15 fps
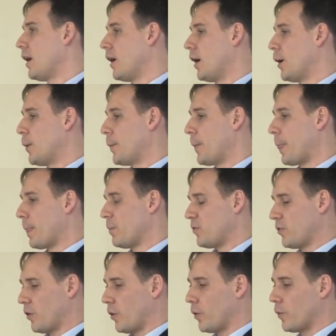Um,
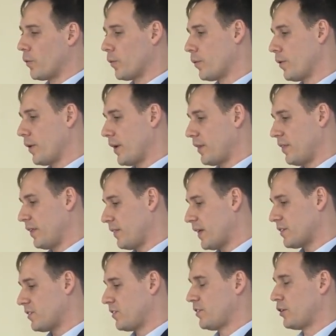so I think
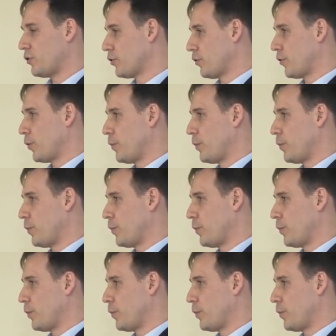that's essential for